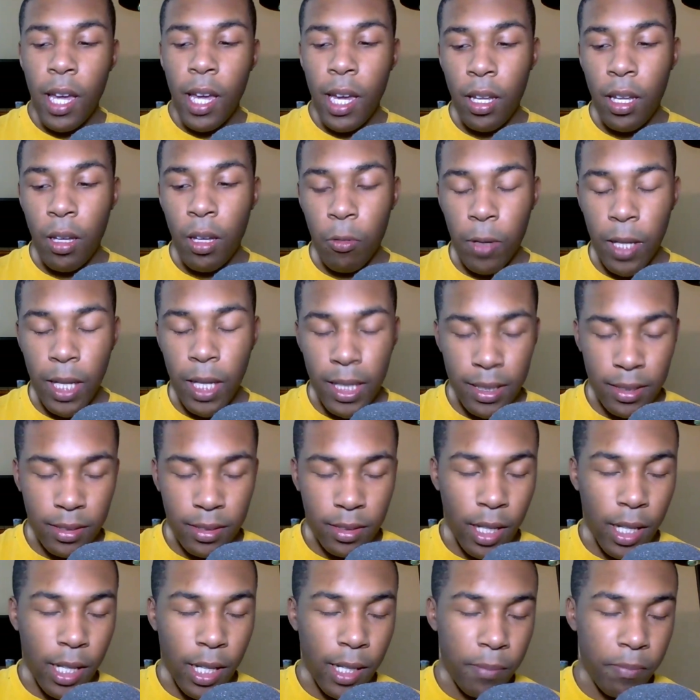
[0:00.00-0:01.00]

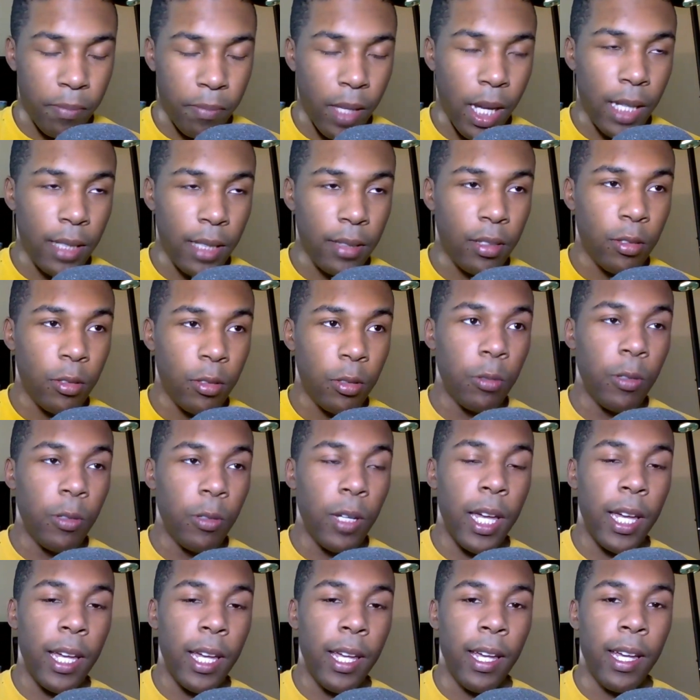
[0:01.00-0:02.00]
Anyways, um,
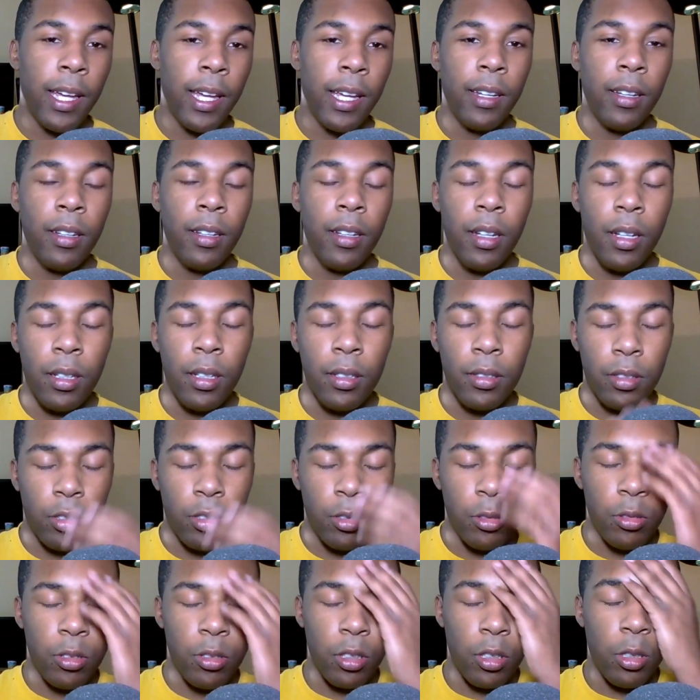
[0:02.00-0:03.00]
Natsu and
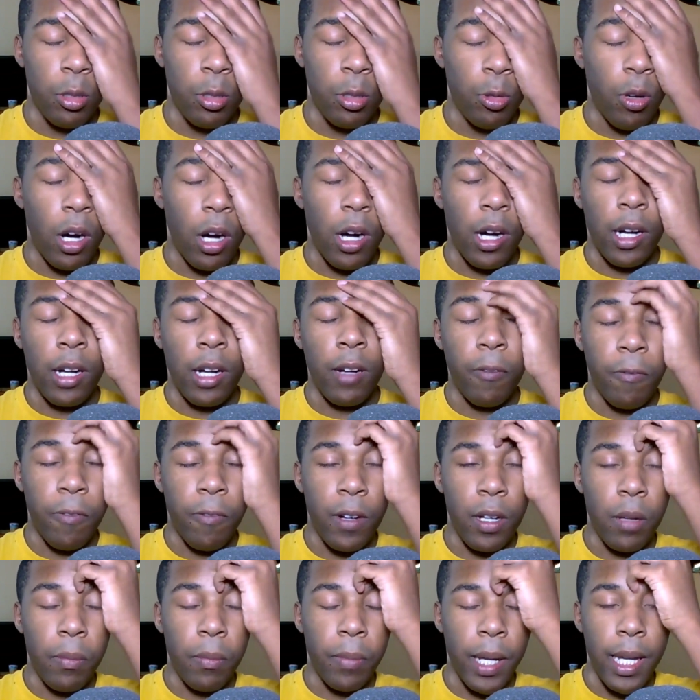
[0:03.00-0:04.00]
Suzaku are
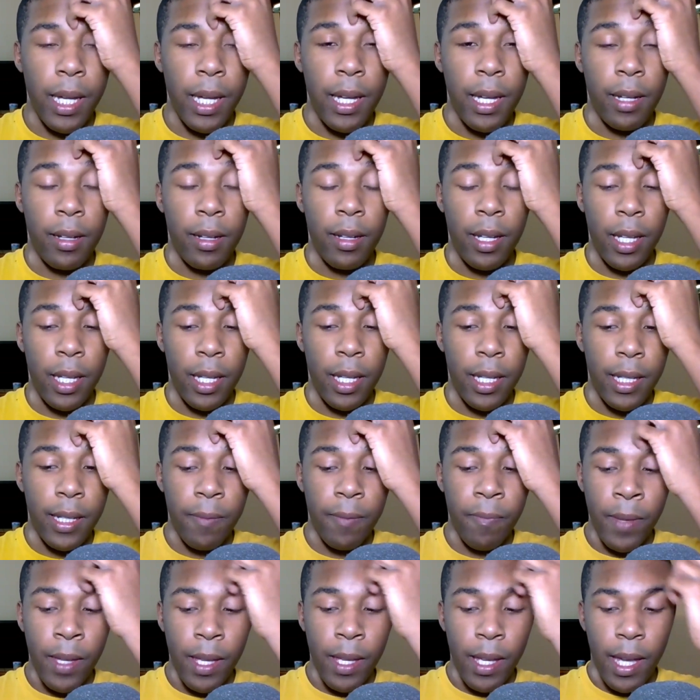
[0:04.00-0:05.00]
confronted by
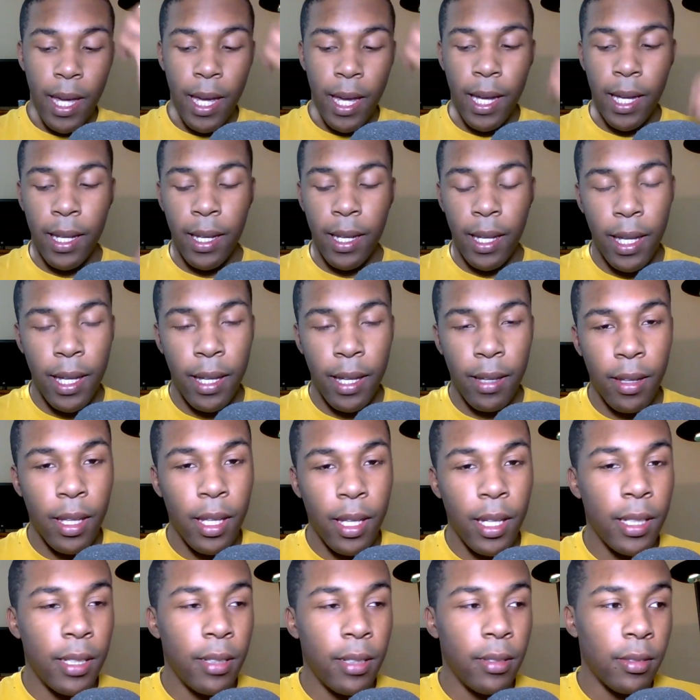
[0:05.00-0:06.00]
Ignia, and
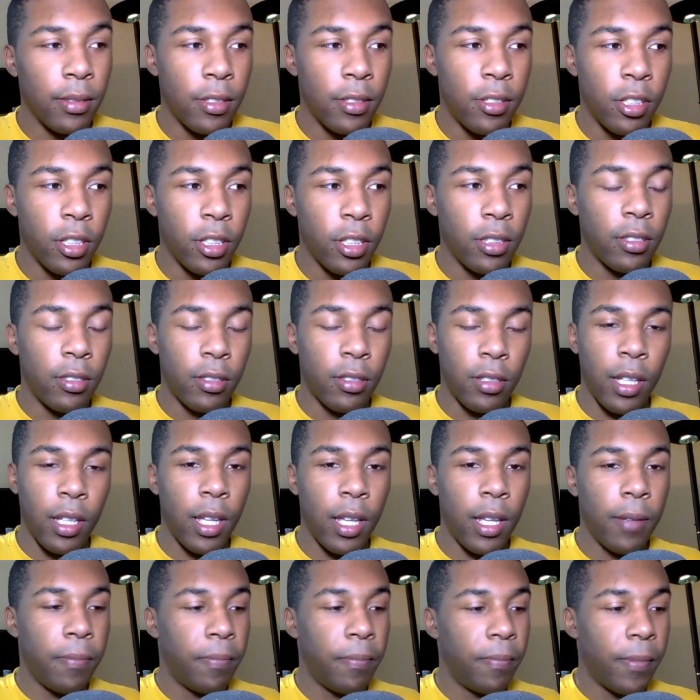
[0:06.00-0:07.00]
Ignia is just
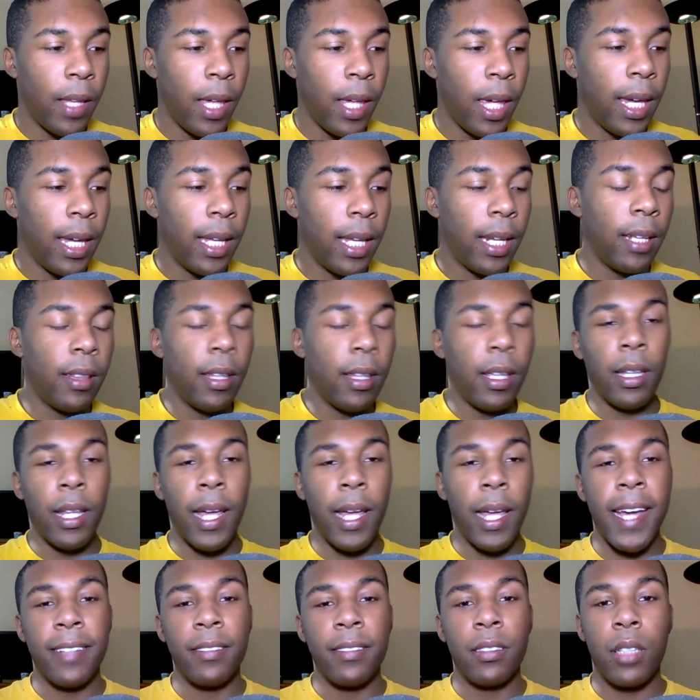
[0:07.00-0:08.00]
heating the
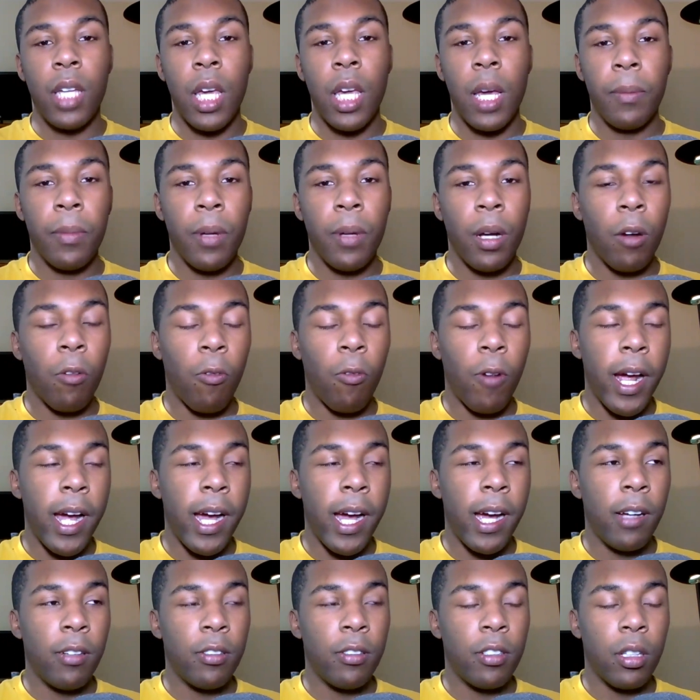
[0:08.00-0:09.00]
landscape
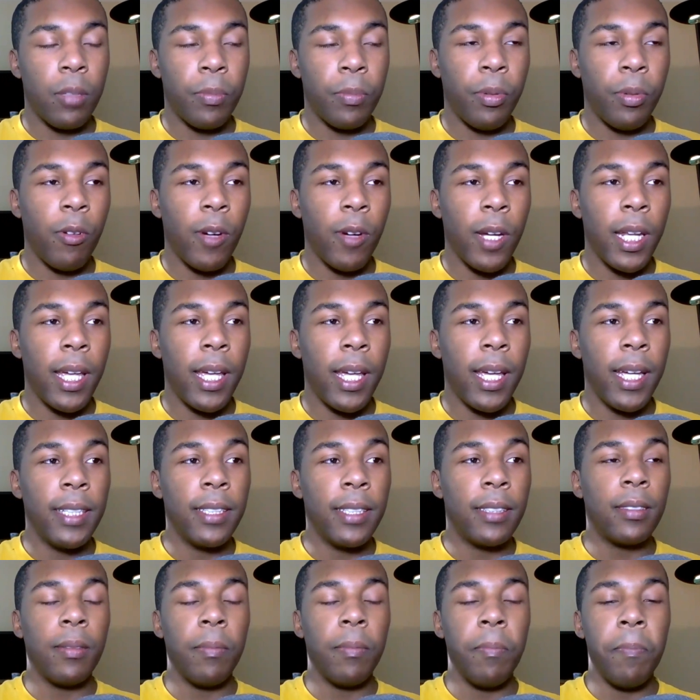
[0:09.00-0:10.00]
around to the point
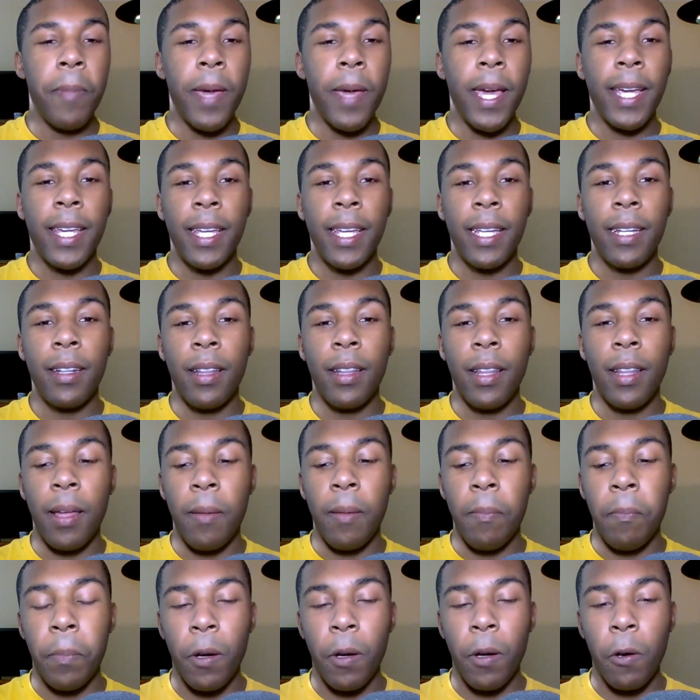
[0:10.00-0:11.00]
it's making
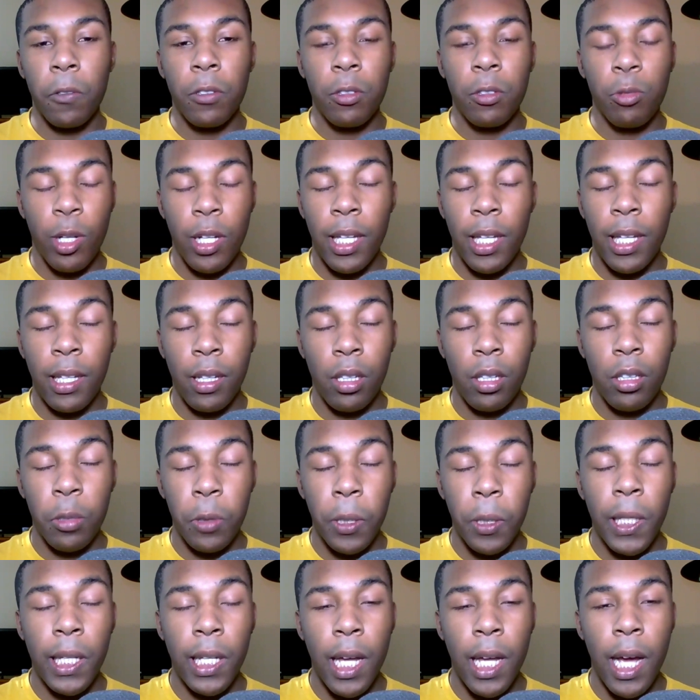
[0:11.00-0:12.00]
them both sweat,
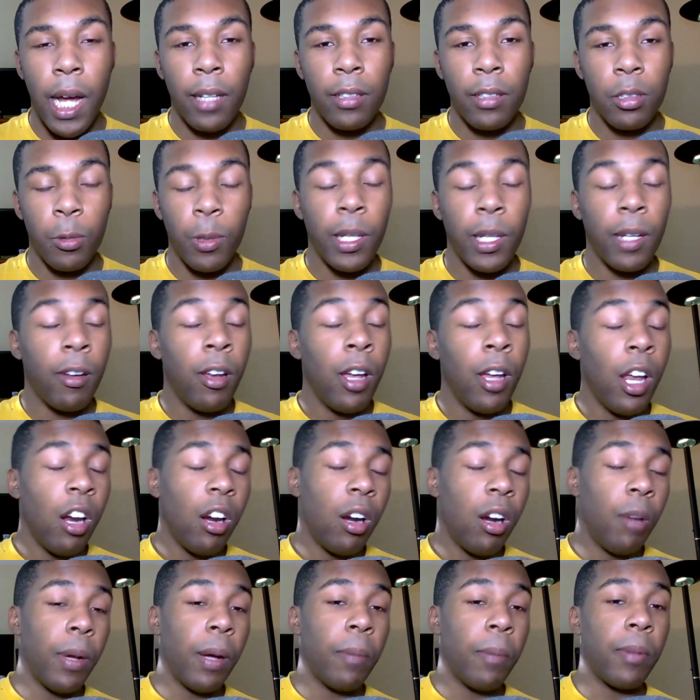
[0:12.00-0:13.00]
including Natsu. And
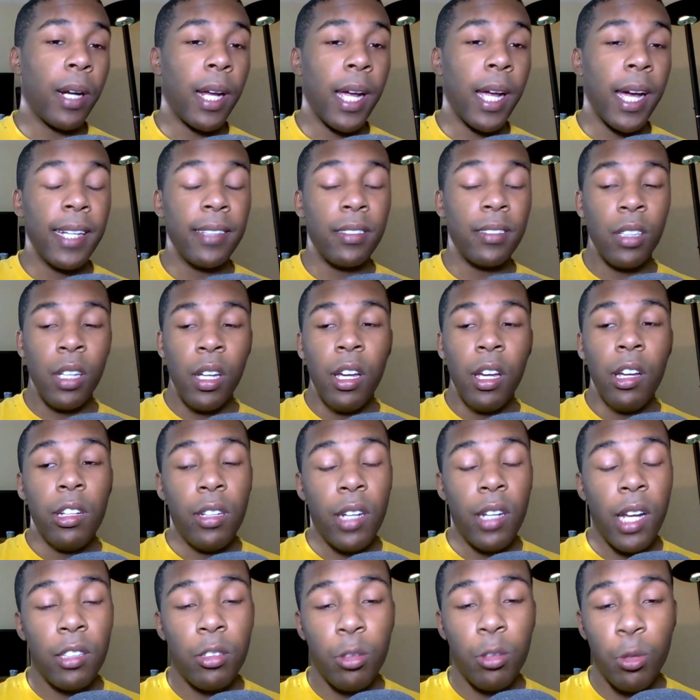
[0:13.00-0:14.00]
remember, guys,
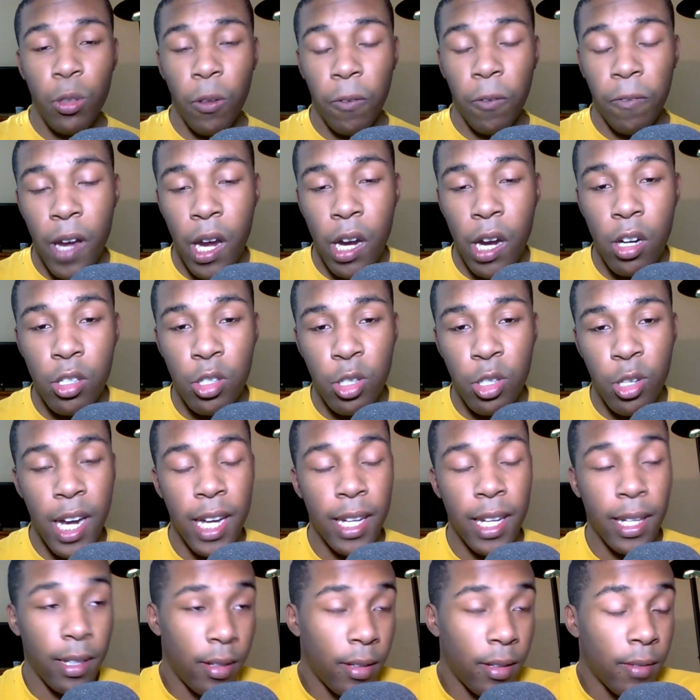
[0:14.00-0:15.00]
Natsu is a fire
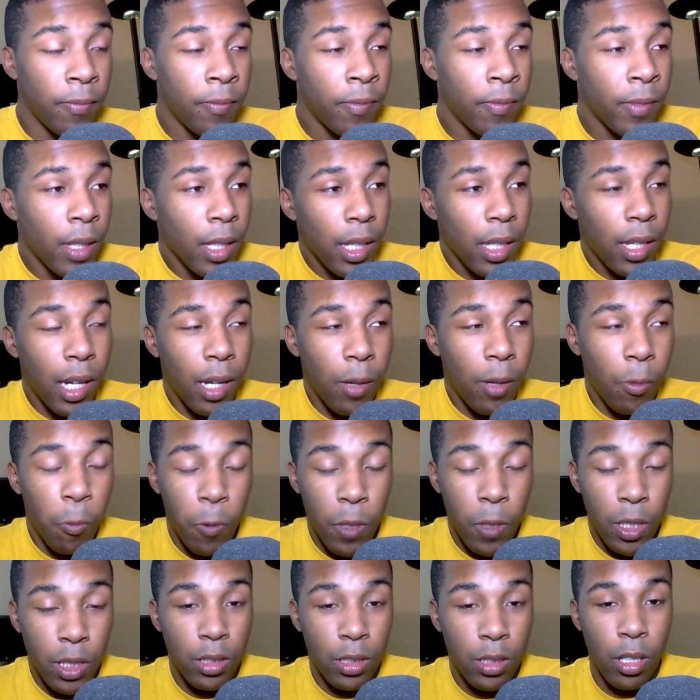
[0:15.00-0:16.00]
dragon
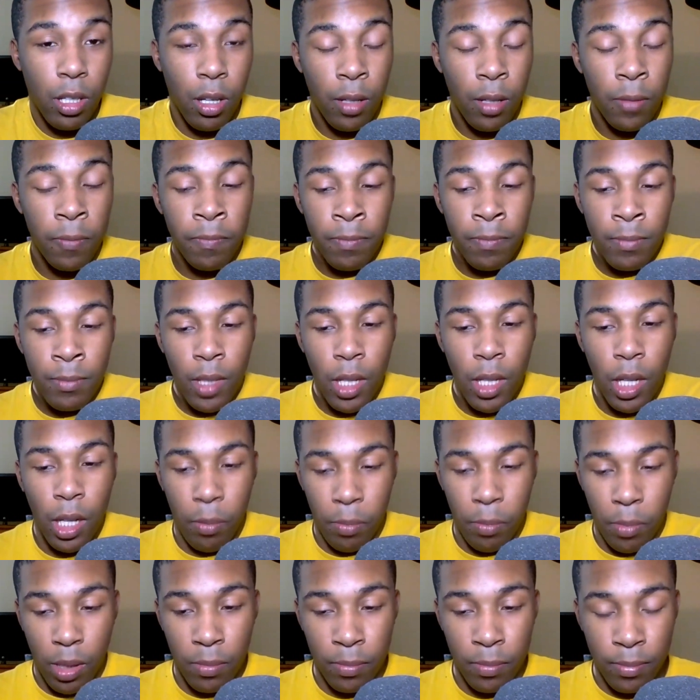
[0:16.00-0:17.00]
um, wielder
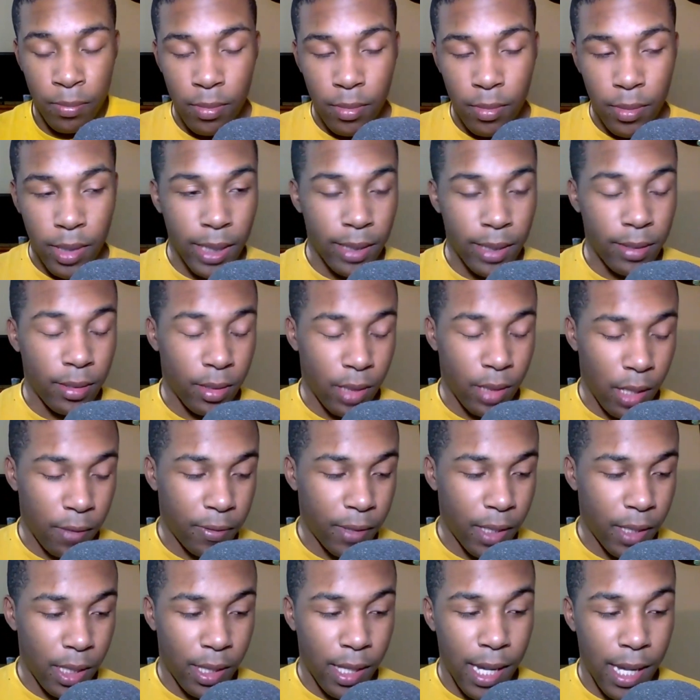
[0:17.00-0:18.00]
um, and
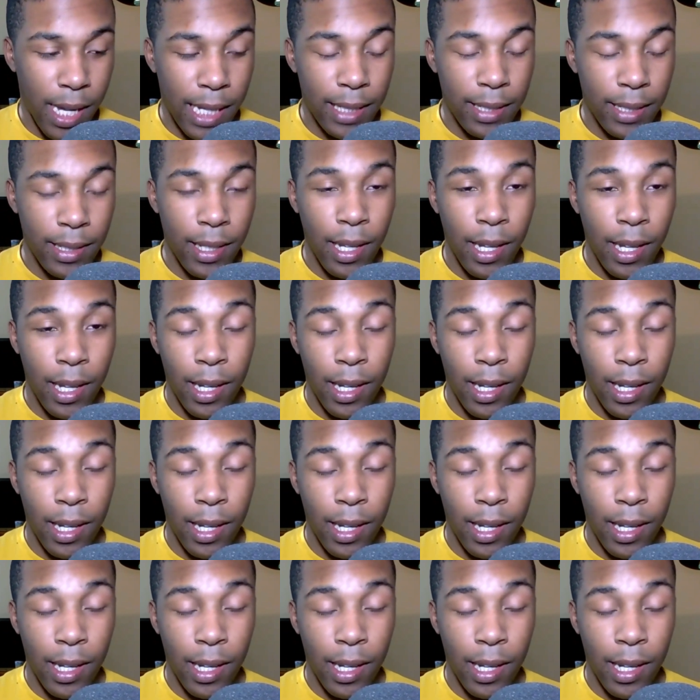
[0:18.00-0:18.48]
stuff like that.